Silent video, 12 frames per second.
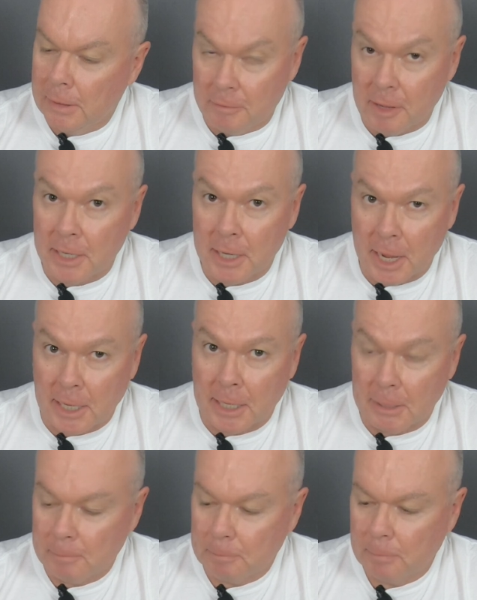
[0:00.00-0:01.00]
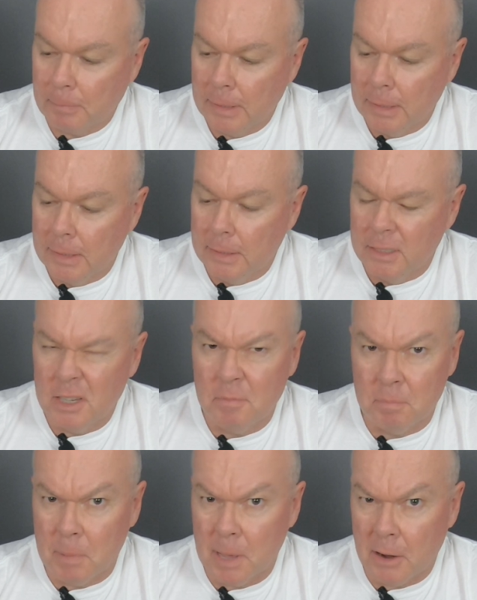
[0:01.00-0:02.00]
Fat Yak. It's
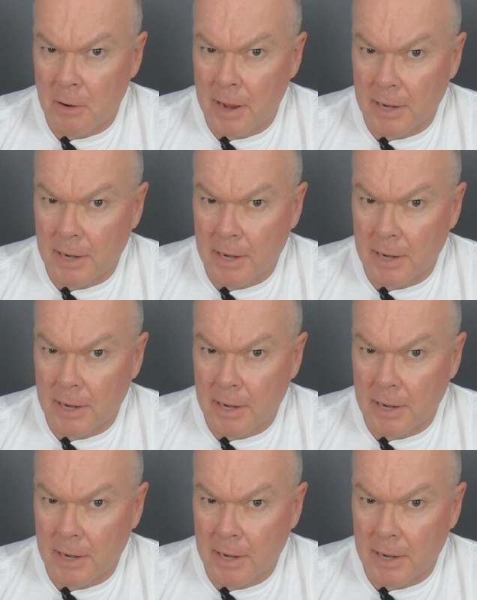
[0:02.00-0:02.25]
even better